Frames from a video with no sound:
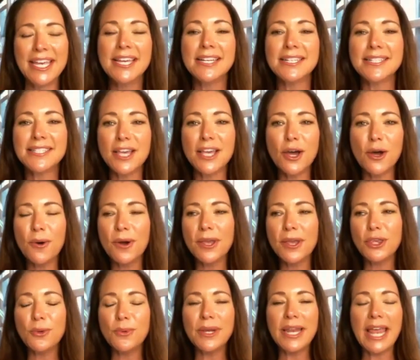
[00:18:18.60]
So
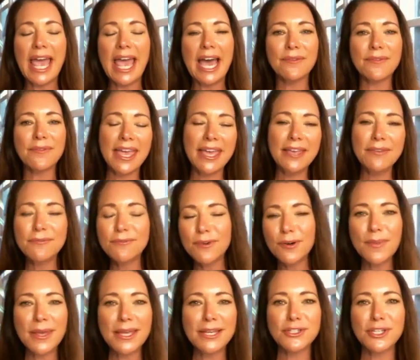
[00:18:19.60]
you would have
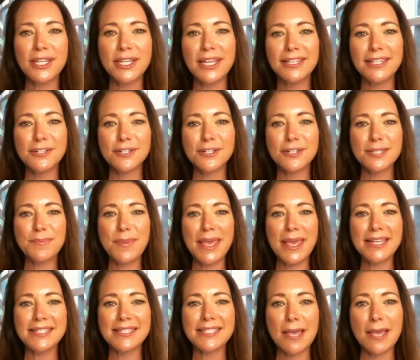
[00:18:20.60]
information in your
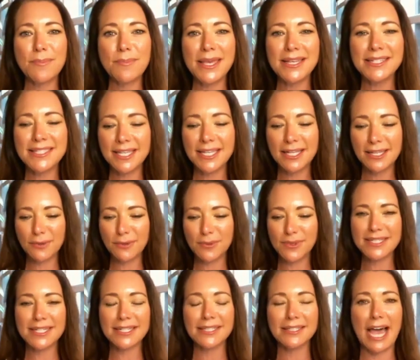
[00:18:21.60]
space that basically
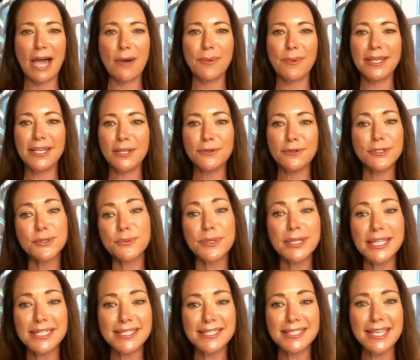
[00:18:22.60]
wasn't allowing you to
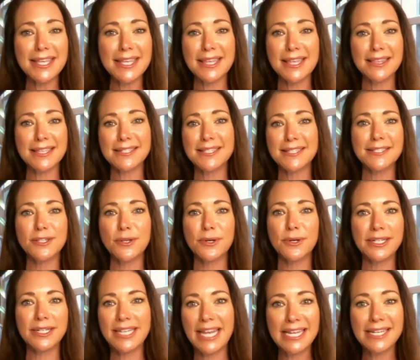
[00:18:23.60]
really see that this is your
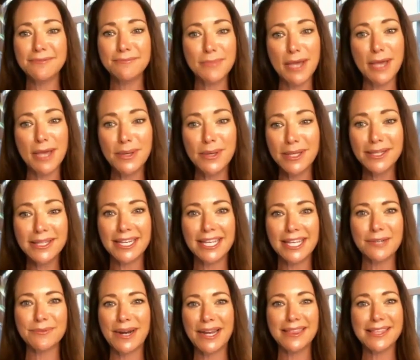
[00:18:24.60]
innate
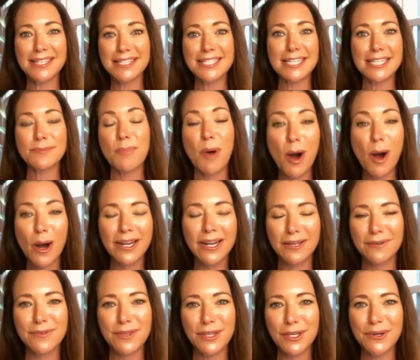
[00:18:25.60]
ability, right? This is part
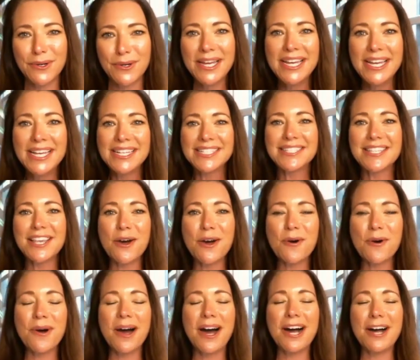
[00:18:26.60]
of you. So
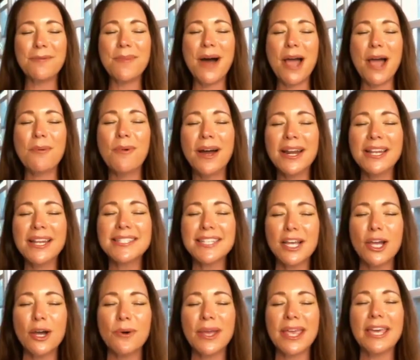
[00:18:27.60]
I wanted to
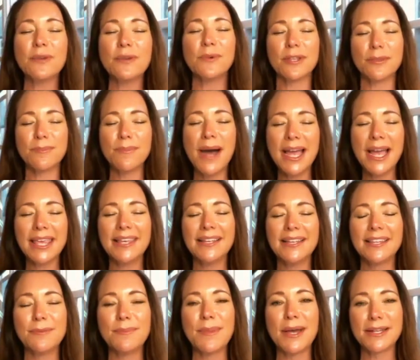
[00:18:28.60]
go in with my
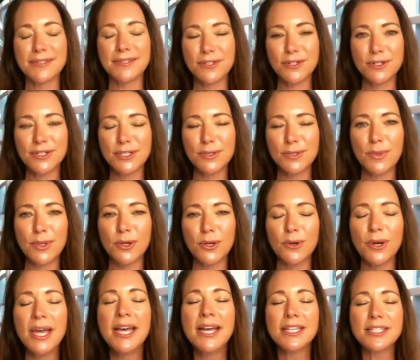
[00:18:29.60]
healing master, Sabu,
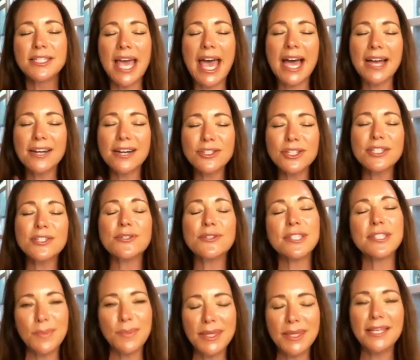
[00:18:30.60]
to actually do
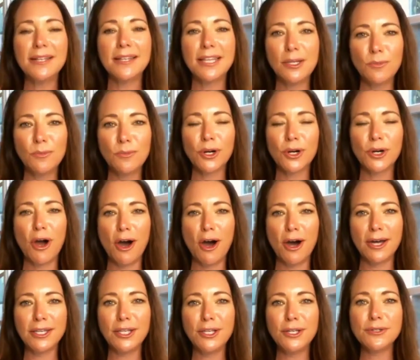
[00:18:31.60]
some healing work
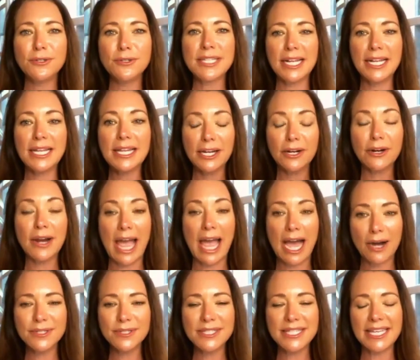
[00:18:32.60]
on you to clear
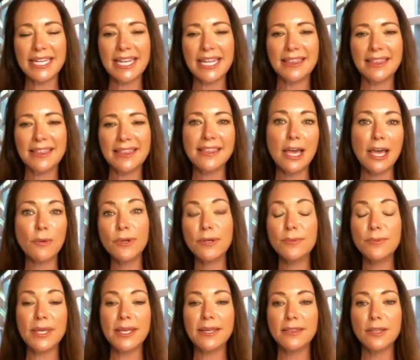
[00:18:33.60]
out anything that would
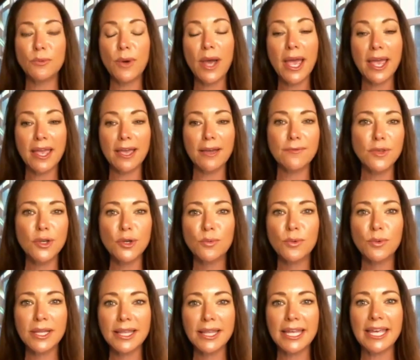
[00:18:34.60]
be in the way of you
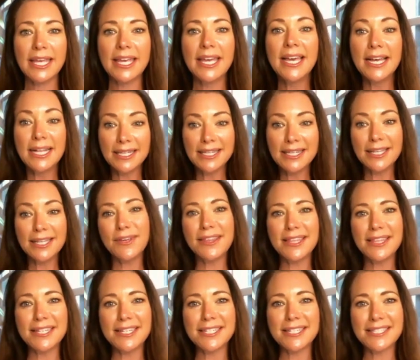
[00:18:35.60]
really living
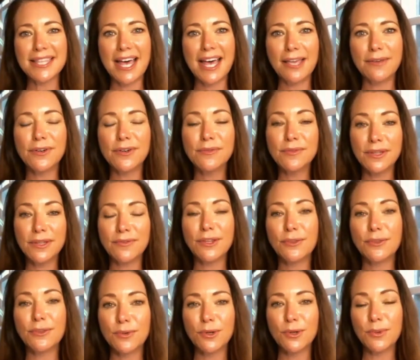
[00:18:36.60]
this life of
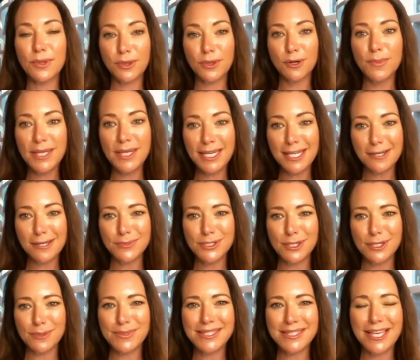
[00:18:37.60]
living through with your
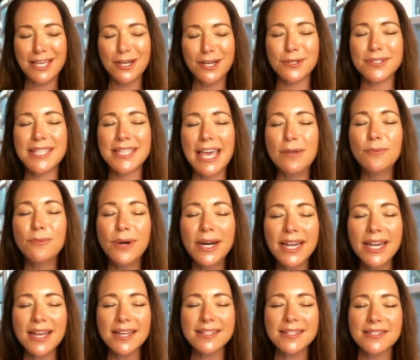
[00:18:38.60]
mediumship skills. And what
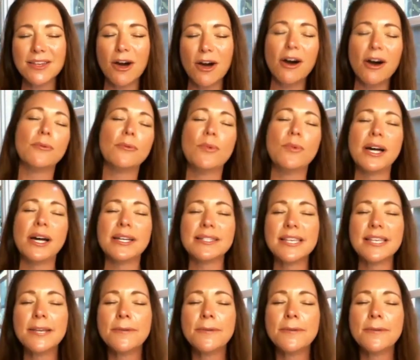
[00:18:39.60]
I saw was